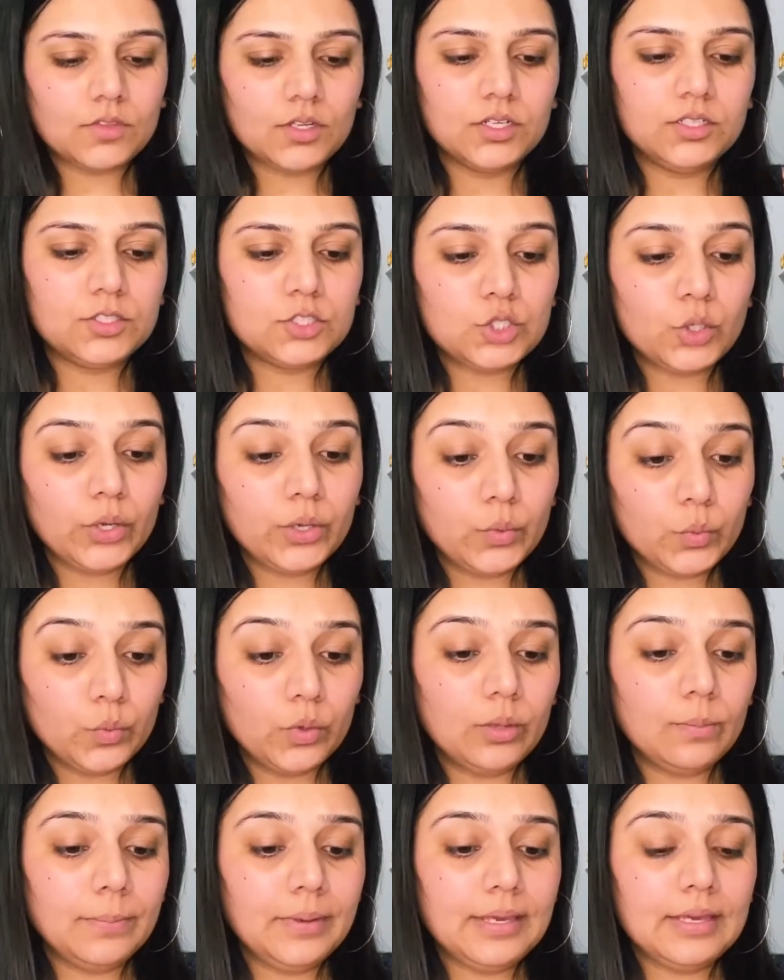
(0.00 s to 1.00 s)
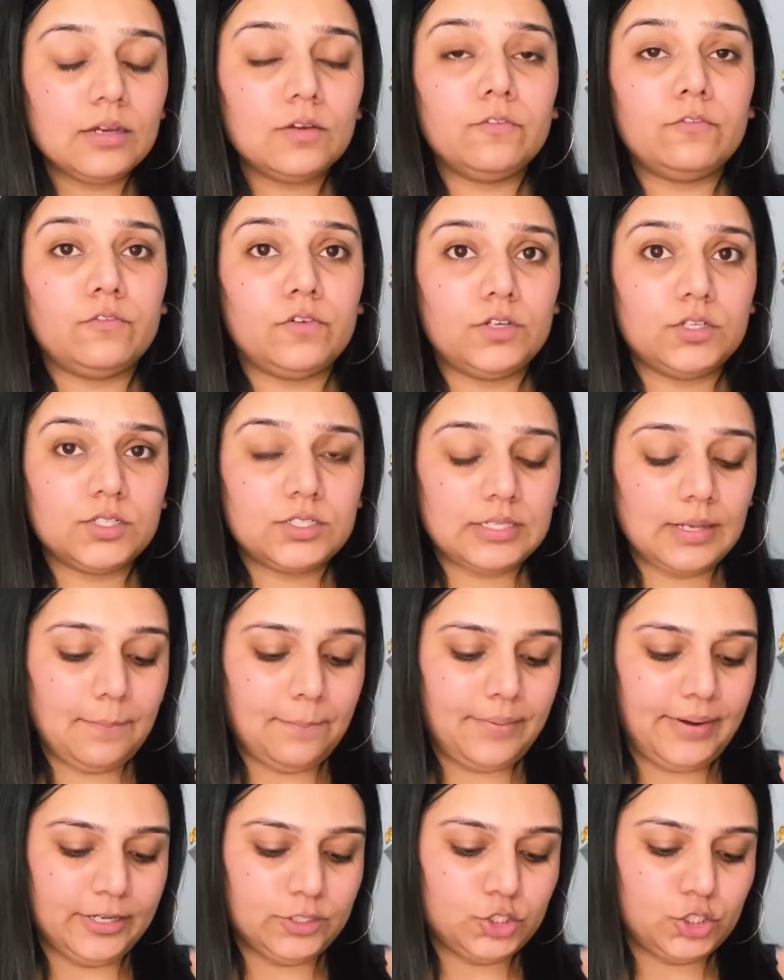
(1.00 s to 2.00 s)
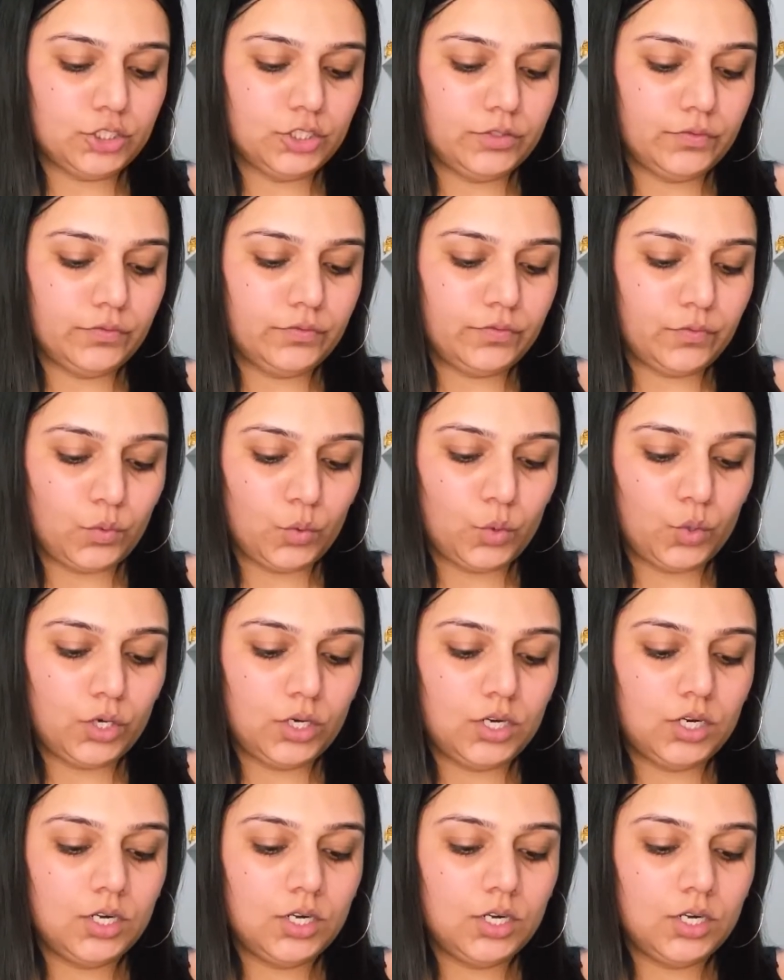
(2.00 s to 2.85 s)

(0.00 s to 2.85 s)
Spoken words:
So it will be a first impression for